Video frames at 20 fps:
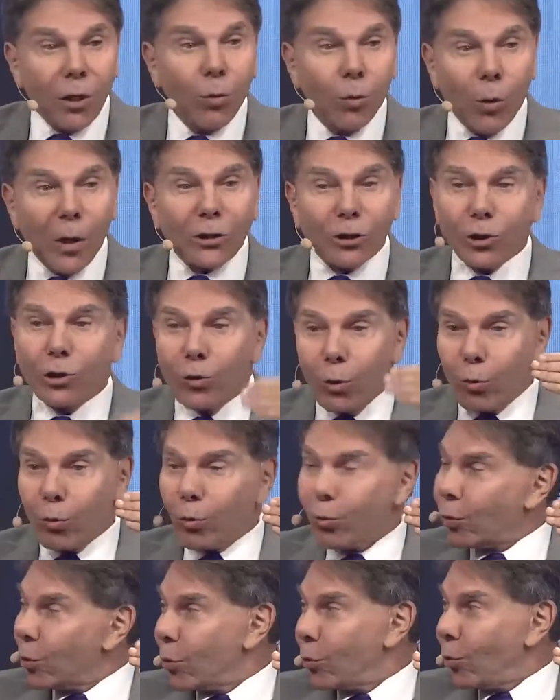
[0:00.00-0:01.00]
what you'll,
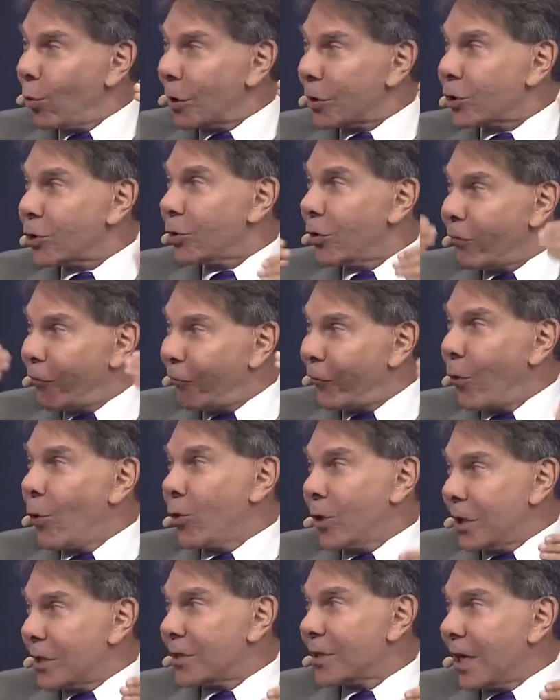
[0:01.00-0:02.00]
what you'll
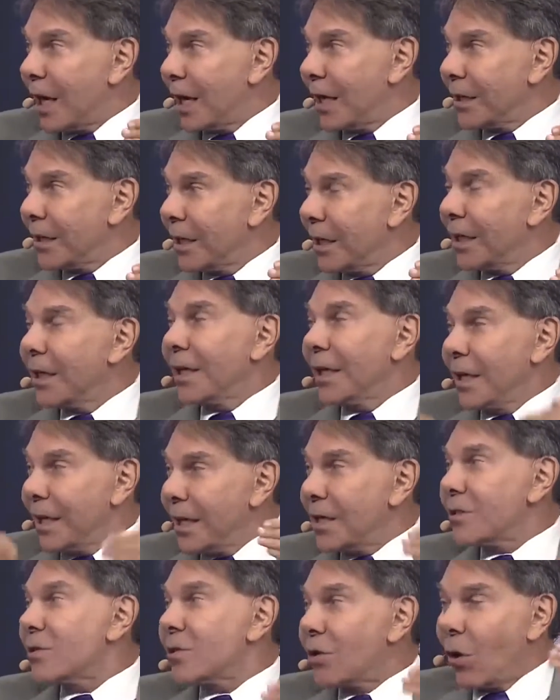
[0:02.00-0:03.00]
focus on
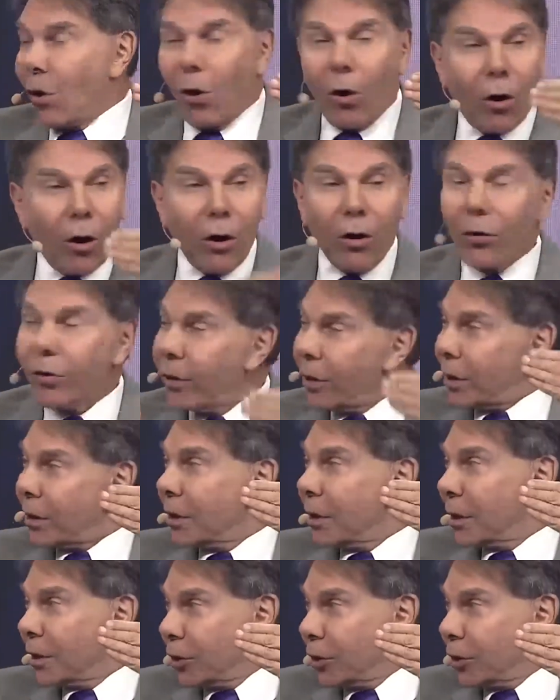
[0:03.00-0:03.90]
is all the